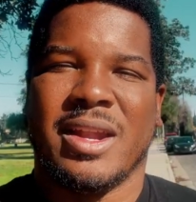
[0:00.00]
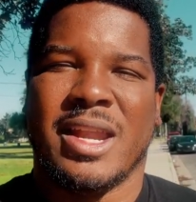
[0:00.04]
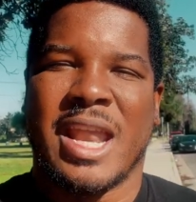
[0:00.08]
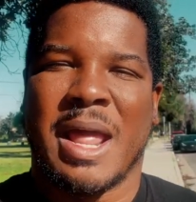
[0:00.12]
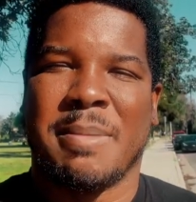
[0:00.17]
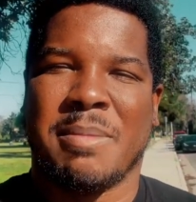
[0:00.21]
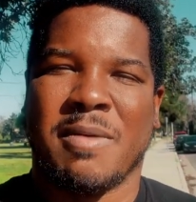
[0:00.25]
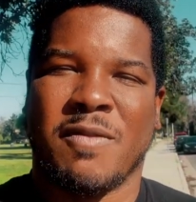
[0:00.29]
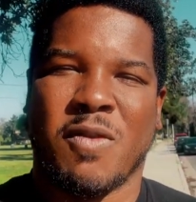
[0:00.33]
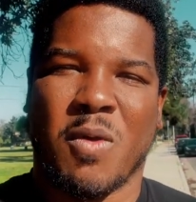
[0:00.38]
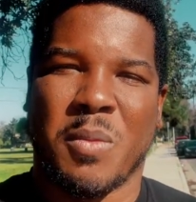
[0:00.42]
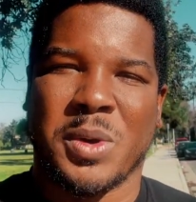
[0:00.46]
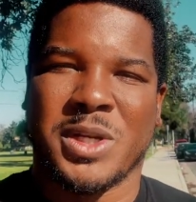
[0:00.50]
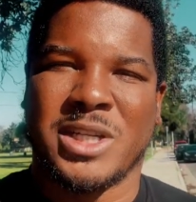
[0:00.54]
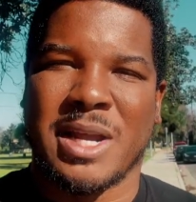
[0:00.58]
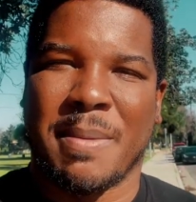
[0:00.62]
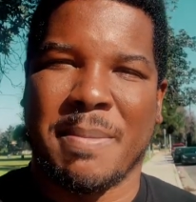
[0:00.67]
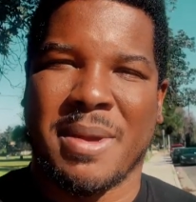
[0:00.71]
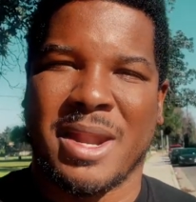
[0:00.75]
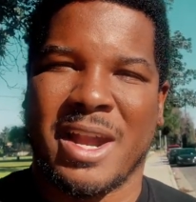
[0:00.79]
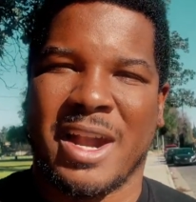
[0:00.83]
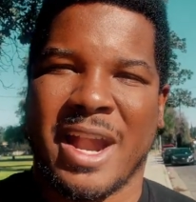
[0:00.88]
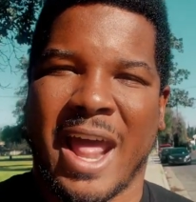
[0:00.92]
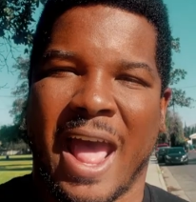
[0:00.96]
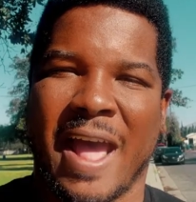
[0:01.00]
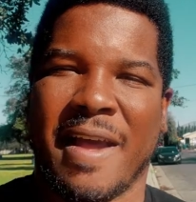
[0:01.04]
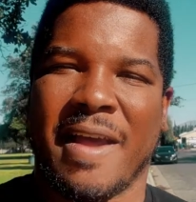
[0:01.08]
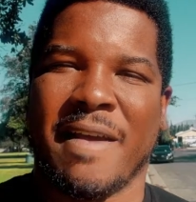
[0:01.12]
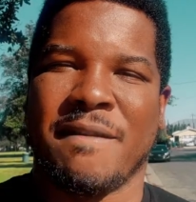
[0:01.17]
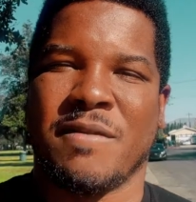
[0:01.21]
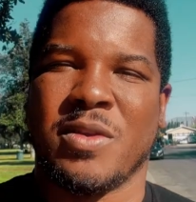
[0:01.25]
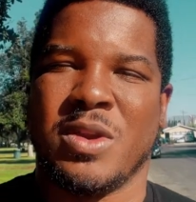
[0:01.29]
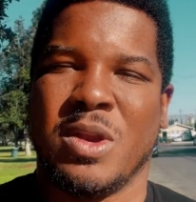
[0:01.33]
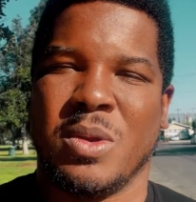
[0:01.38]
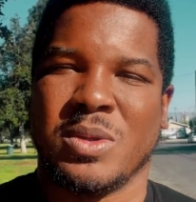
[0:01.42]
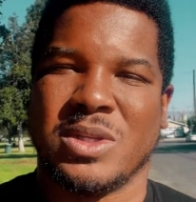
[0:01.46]
Now, before we jump into that,
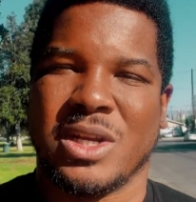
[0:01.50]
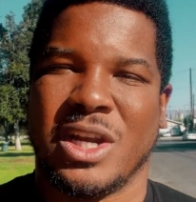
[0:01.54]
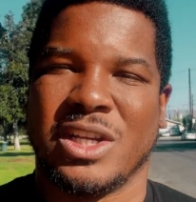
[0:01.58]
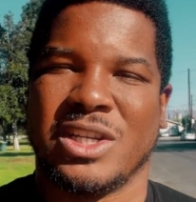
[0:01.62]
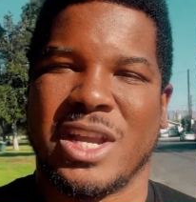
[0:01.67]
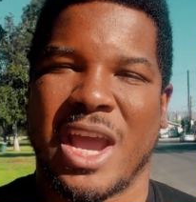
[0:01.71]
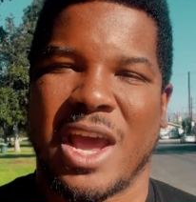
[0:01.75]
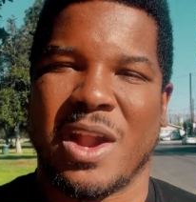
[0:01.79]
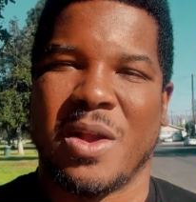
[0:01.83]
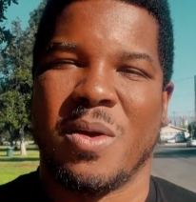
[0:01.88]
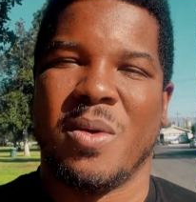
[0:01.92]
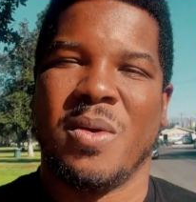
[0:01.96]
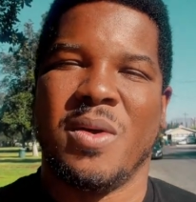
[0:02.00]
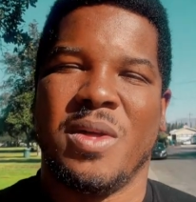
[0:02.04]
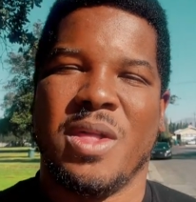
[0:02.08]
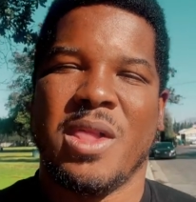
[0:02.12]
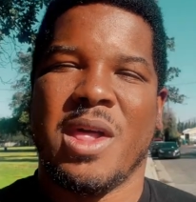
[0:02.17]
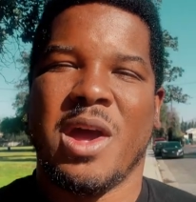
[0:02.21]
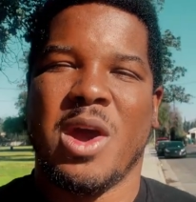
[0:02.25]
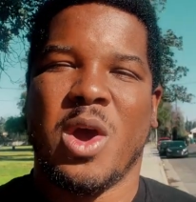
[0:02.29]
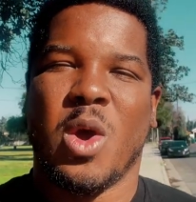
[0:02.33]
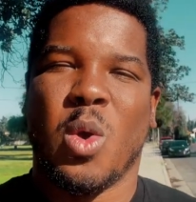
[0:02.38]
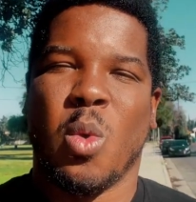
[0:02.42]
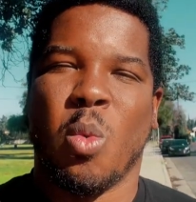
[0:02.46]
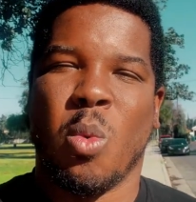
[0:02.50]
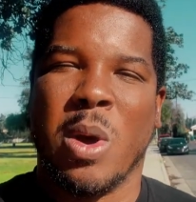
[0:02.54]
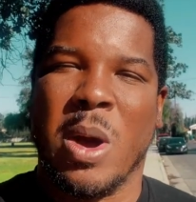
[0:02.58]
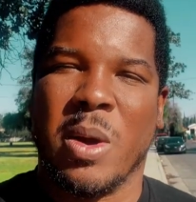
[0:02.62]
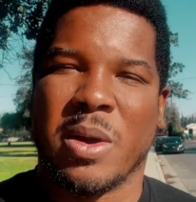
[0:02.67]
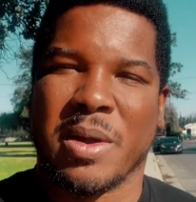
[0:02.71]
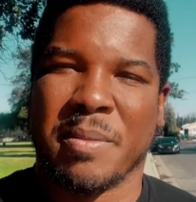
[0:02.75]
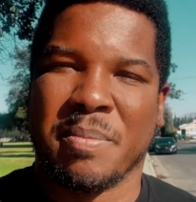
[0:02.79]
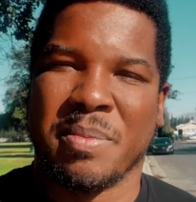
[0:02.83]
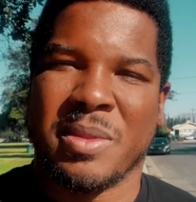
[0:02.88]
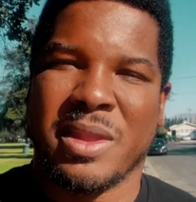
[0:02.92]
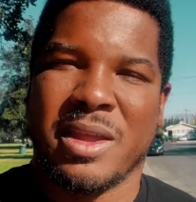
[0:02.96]
if you're new to the channel,
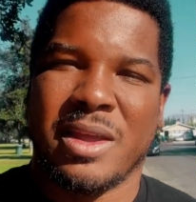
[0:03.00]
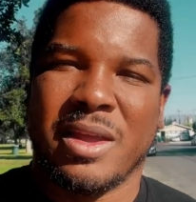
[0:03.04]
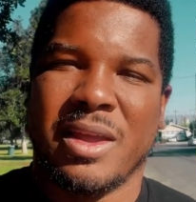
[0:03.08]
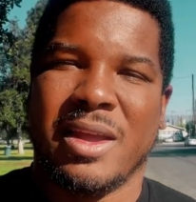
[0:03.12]
welcome.